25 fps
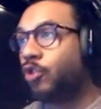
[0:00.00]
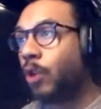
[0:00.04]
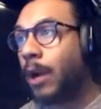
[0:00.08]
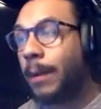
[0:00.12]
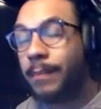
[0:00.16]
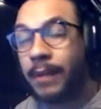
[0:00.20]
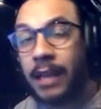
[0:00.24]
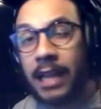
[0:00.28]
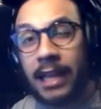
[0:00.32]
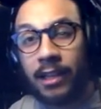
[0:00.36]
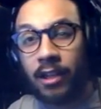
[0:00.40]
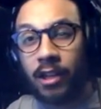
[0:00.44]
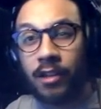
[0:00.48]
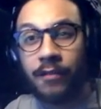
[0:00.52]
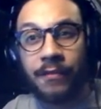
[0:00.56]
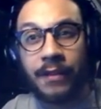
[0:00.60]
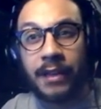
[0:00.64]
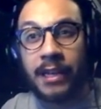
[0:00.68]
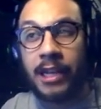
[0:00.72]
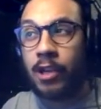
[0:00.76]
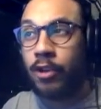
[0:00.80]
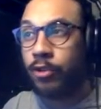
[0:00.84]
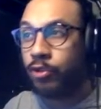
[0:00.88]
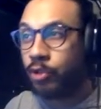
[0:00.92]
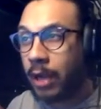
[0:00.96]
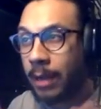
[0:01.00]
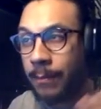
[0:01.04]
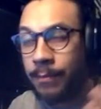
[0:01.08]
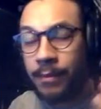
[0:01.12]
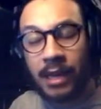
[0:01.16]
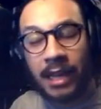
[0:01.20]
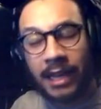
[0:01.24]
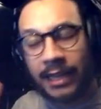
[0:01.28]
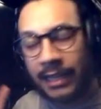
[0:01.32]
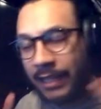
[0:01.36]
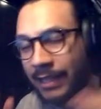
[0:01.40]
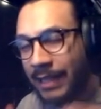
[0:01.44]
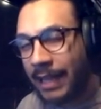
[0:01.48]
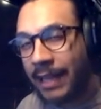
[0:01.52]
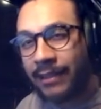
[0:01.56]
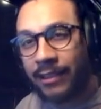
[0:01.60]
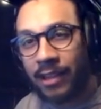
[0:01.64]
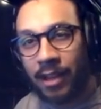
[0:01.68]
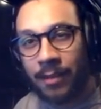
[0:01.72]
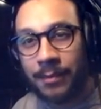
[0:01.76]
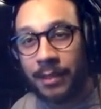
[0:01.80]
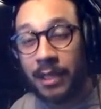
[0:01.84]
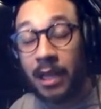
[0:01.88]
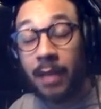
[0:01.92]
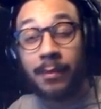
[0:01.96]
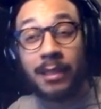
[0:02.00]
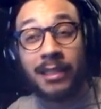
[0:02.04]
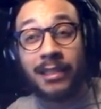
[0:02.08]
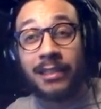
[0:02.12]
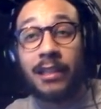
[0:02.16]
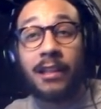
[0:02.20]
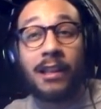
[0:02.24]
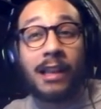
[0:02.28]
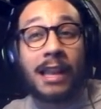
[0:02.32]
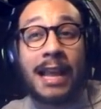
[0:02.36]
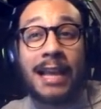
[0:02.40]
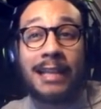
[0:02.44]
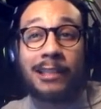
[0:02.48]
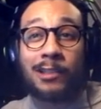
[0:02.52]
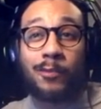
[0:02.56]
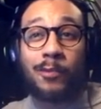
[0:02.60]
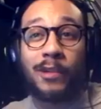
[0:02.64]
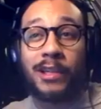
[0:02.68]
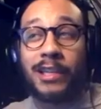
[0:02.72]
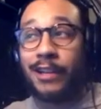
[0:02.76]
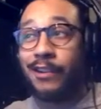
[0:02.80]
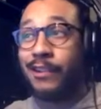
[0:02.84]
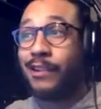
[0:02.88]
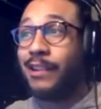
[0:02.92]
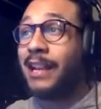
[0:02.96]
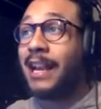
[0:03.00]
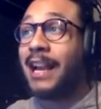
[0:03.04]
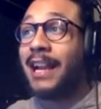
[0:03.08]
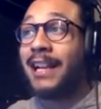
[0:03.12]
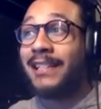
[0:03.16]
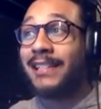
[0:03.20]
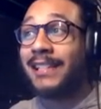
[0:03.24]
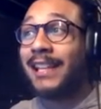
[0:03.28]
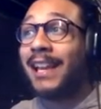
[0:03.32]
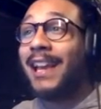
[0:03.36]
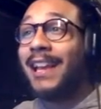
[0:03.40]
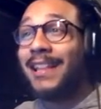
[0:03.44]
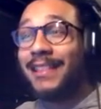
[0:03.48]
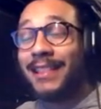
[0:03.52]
Drop a like on the video. Drop a like. Hit that thumbs up. This is the last one here, you guys.